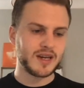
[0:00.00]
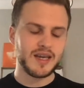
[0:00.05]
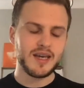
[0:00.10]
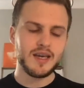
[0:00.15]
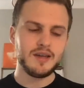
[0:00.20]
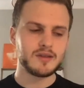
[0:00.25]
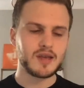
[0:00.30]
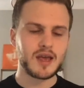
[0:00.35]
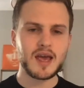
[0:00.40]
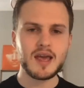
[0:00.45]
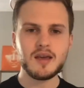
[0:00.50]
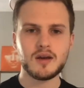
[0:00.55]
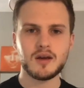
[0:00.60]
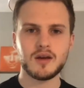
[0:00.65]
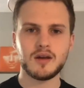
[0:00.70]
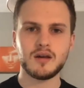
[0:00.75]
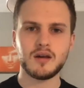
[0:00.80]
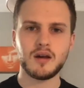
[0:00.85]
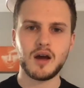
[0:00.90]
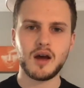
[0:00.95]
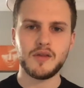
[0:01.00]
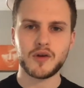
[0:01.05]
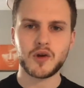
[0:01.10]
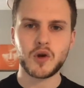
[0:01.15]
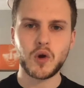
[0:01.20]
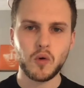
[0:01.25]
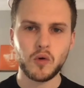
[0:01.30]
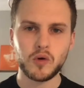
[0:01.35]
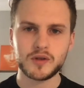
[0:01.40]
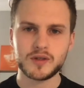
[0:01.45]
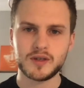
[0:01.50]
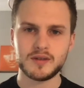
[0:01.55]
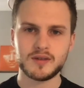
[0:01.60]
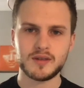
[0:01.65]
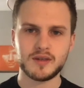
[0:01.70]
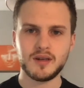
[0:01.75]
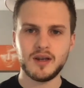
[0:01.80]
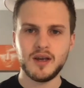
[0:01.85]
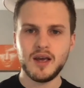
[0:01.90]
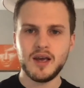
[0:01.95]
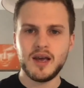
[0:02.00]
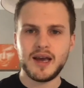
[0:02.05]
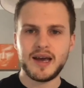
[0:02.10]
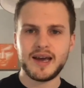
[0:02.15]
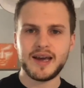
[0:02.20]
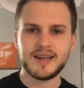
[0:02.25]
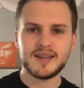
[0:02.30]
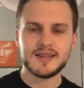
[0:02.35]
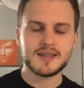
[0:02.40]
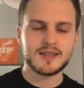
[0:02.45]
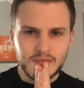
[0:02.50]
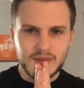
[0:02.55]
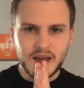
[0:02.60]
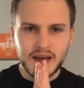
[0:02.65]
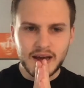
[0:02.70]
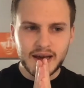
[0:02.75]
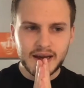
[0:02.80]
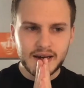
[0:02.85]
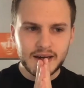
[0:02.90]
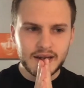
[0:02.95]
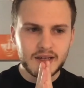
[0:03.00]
he's taken other courses and